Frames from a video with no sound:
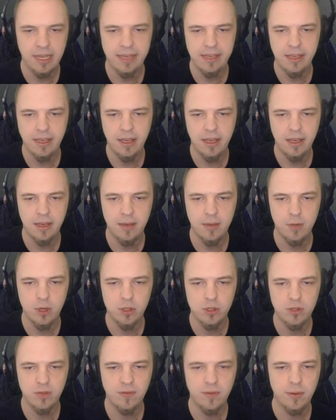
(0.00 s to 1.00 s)
Like a
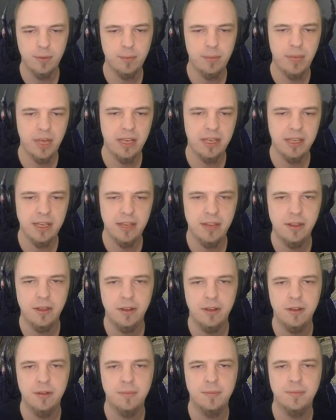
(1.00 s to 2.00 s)
commercial for Bug
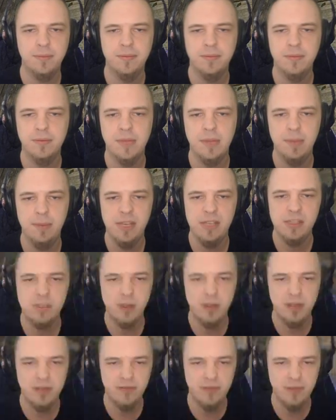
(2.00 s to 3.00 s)
Killer.
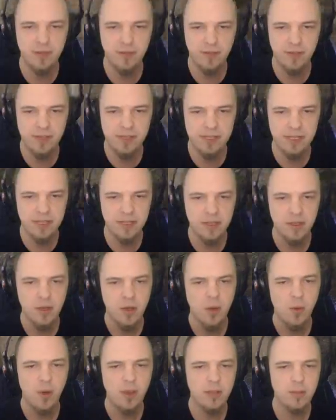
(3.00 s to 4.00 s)
Makes your head feel fuzzy.
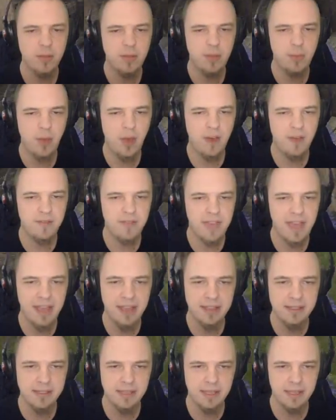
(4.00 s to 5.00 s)
Why don't people huff
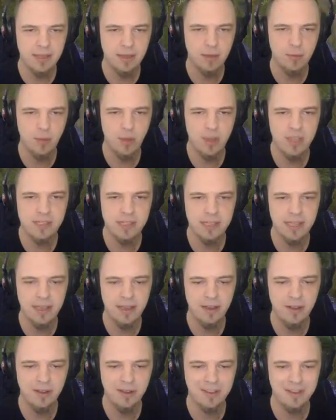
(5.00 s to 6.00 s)
that instead of compressed
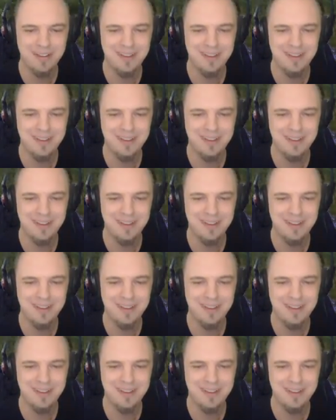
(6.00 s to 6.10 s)
air?